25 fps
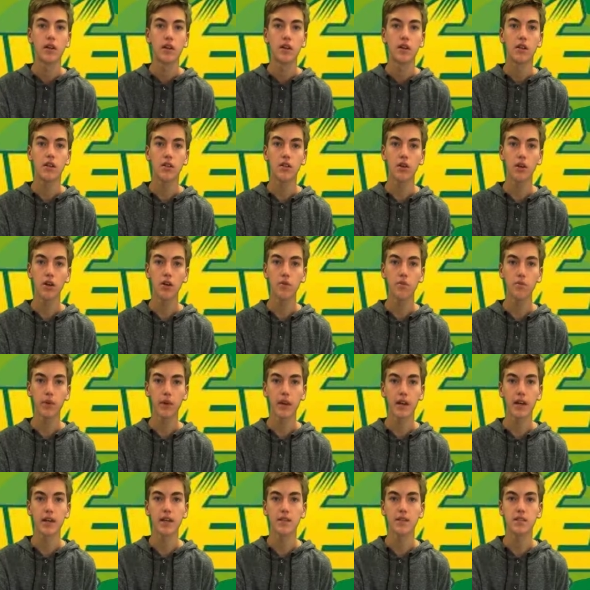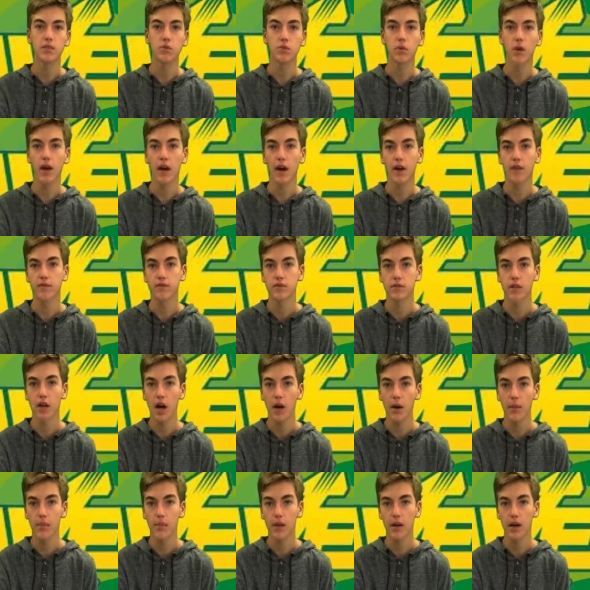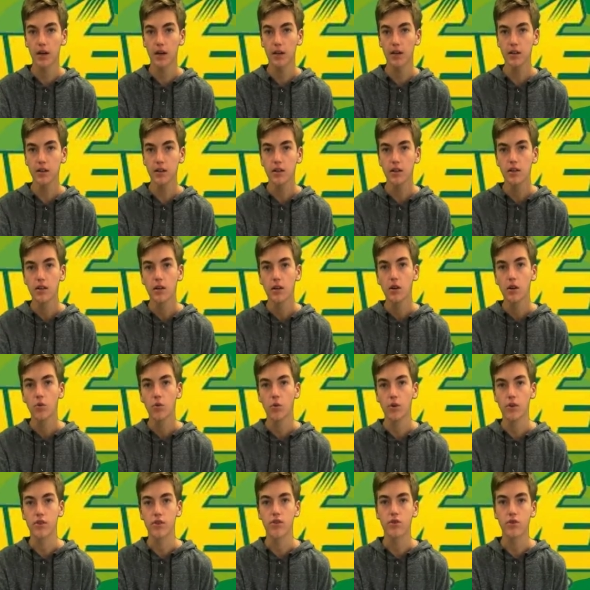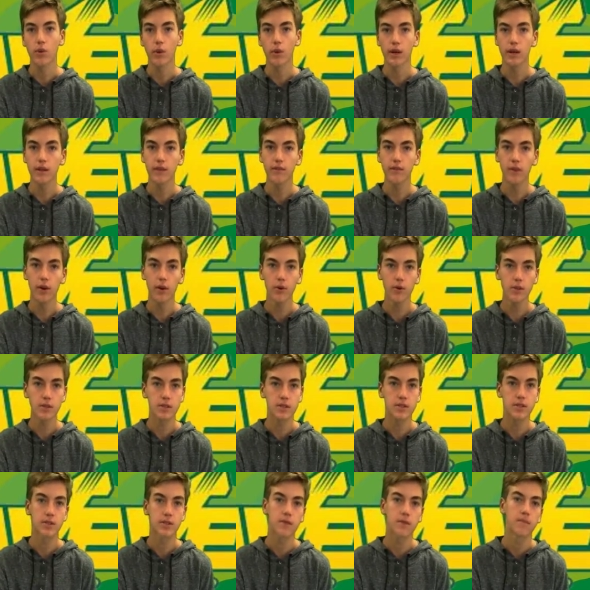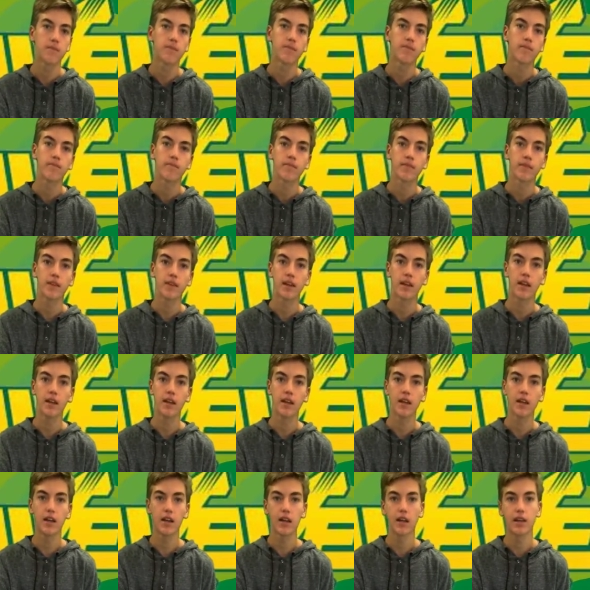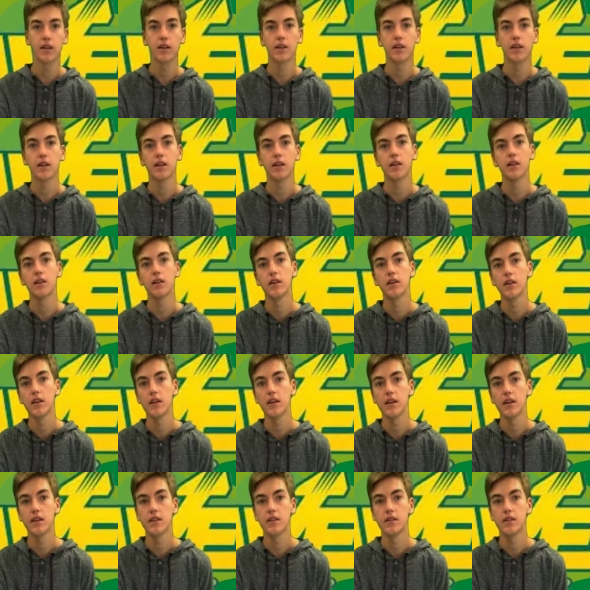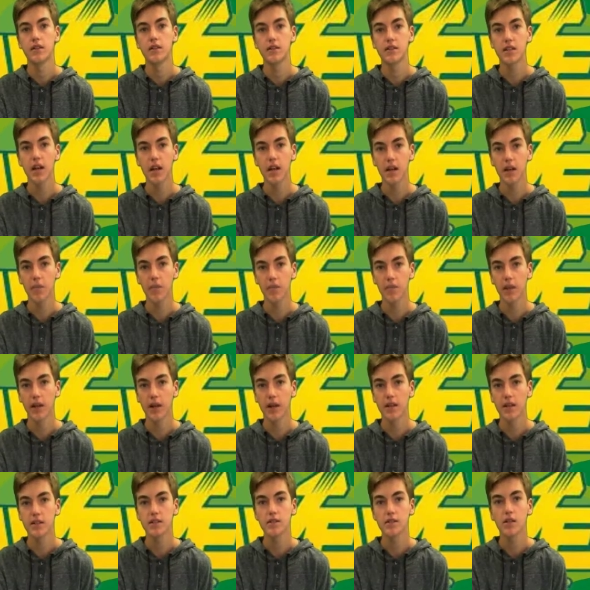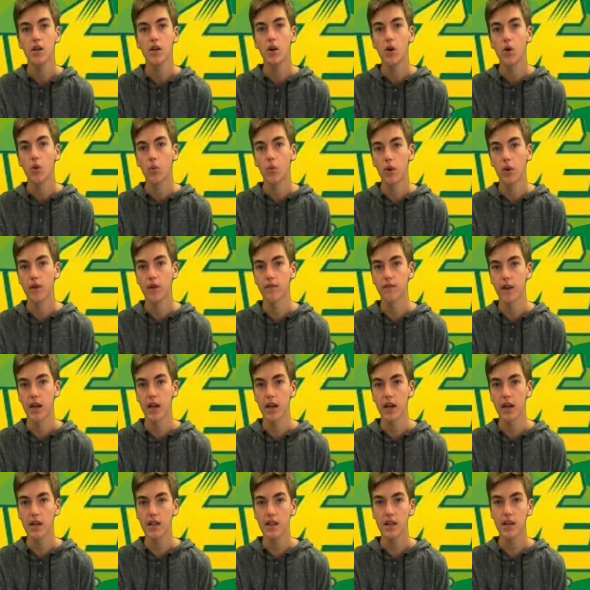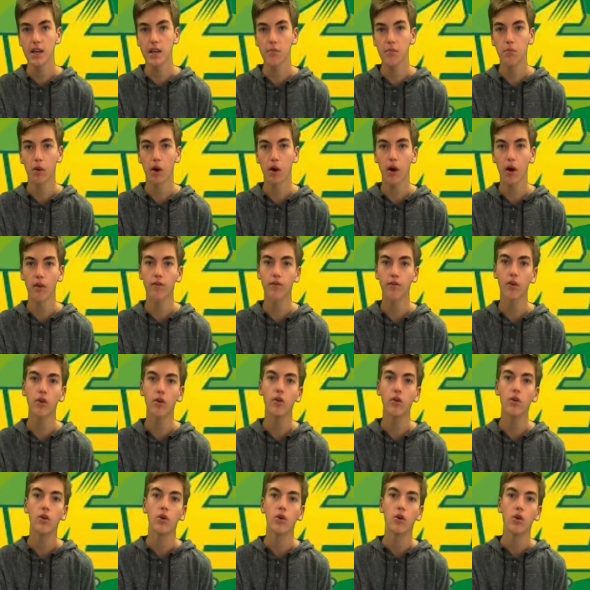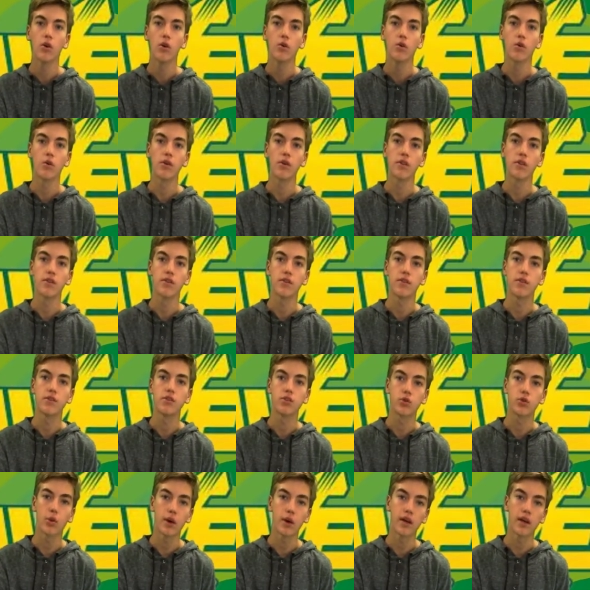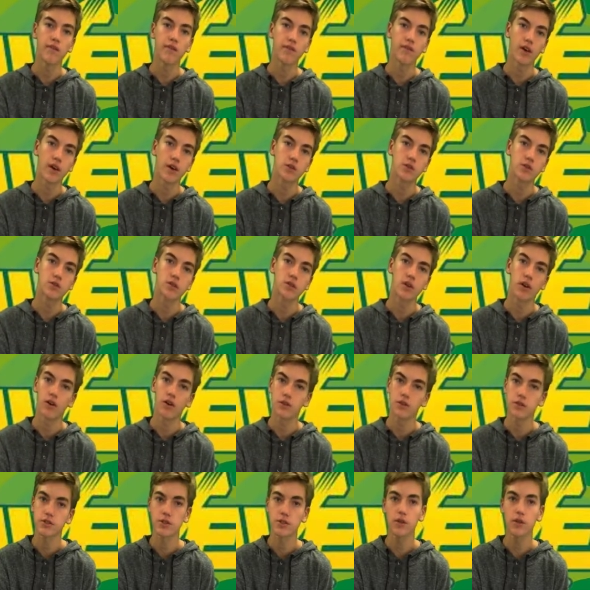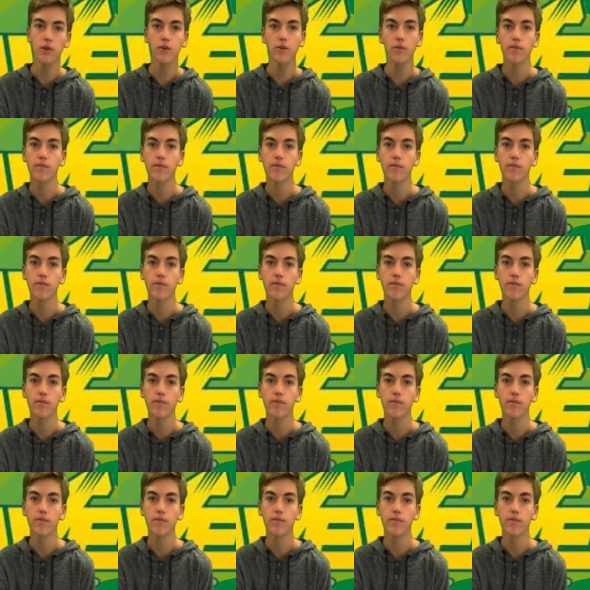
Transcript: Third place, we have Top Gun with 20 votes. And in second place, we have anything Marvel with 20 votes also.